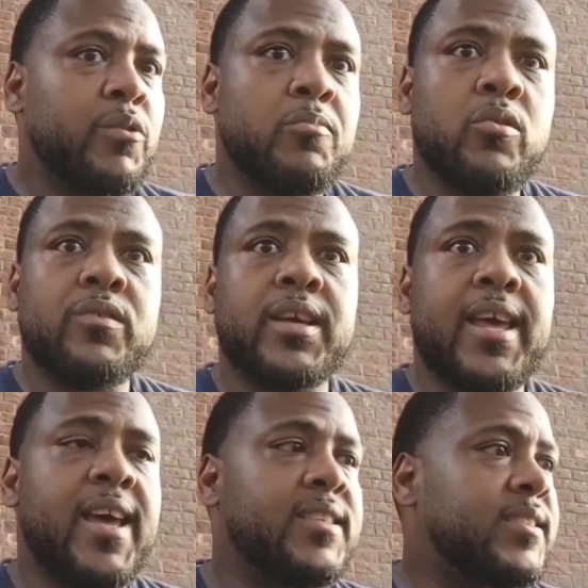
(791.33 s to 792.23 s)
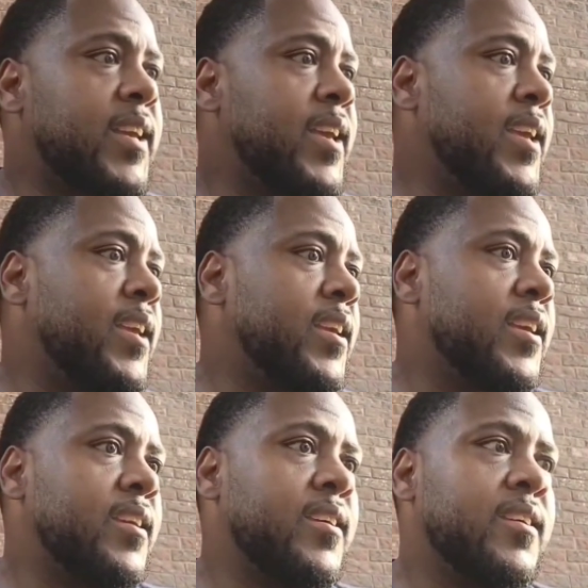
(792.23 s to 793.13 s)
remove the gas tank,
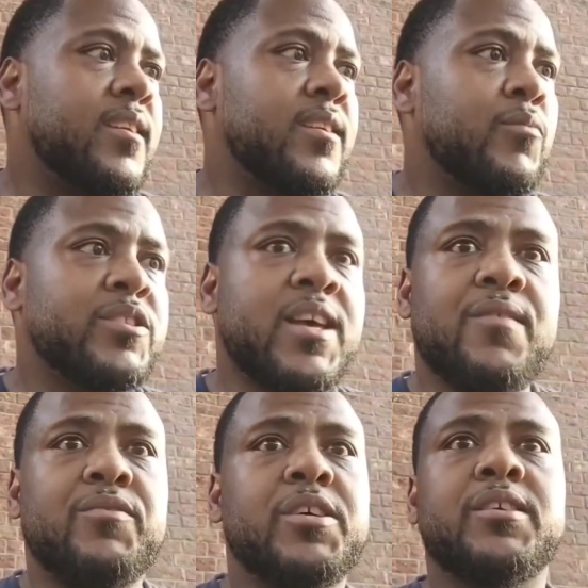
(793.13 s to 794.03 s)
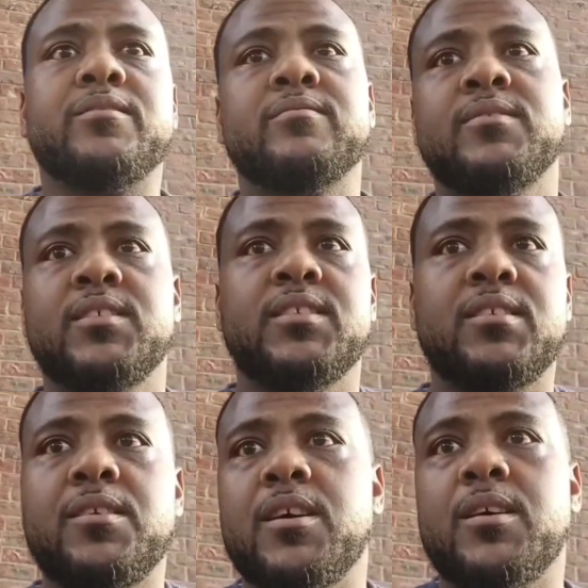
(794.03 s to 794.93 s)
which I've done
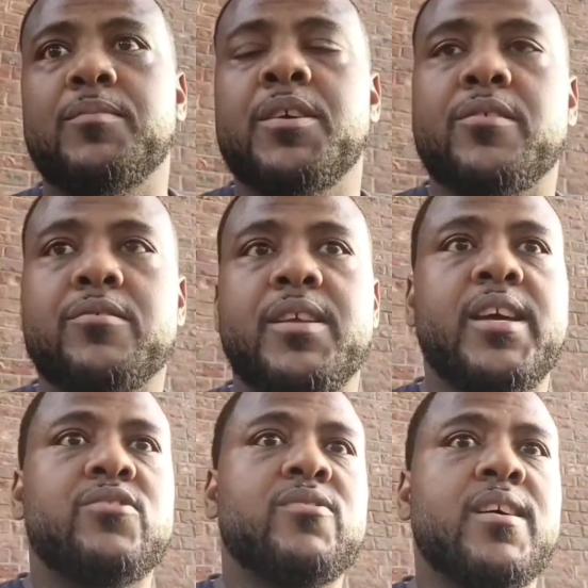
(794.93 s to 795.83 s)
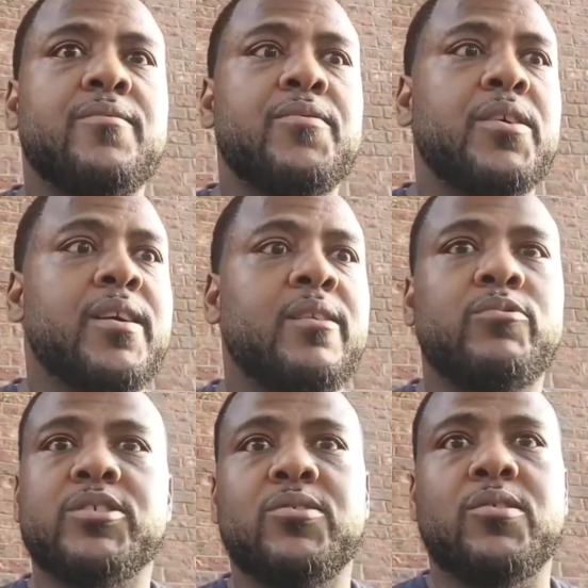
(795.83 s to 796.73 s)
the other day, trying to figure
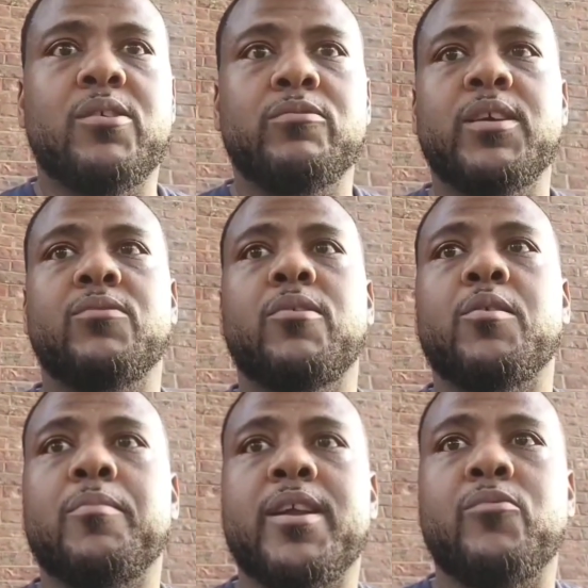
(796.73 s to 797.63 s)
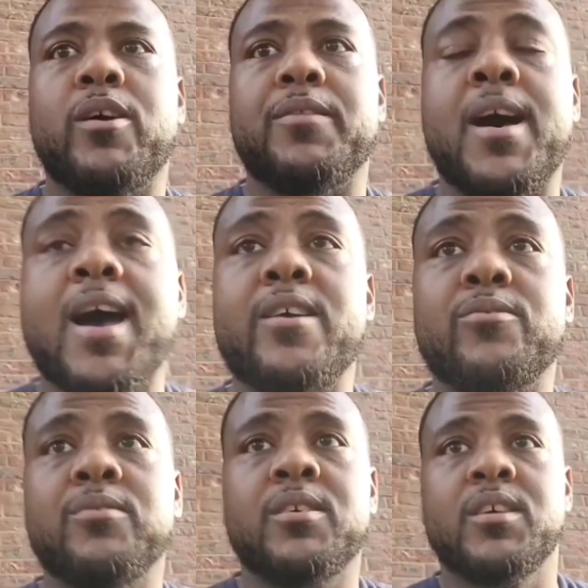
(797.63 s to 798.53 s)
out what's going on with that throttle body, why the
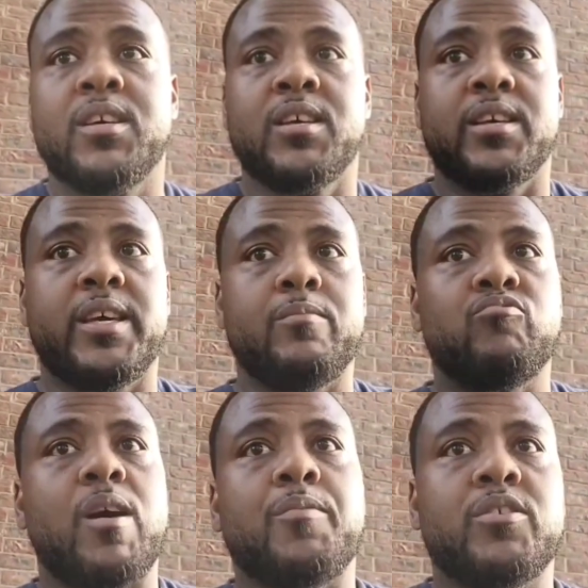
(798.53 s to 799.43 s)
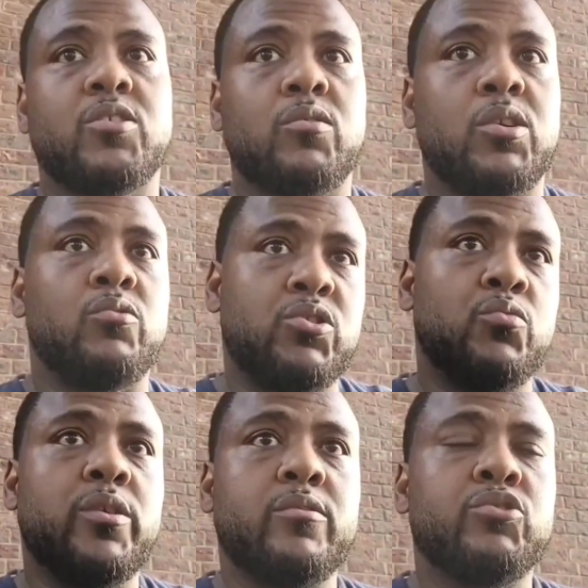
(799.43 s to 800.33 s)
idle kept dropping so low
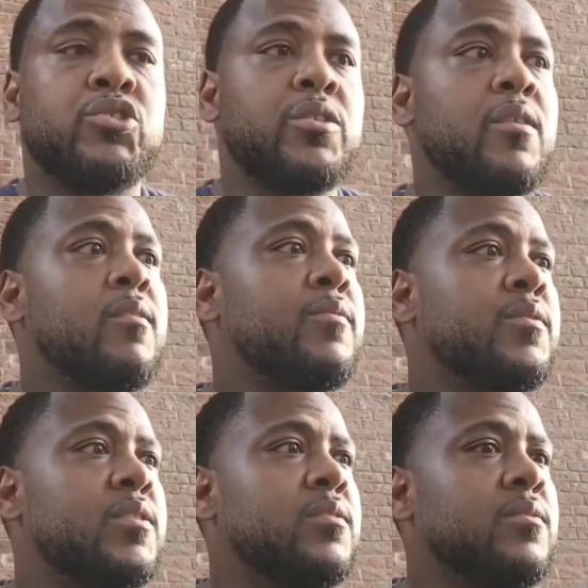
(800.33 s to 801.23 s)
to where it was shut off.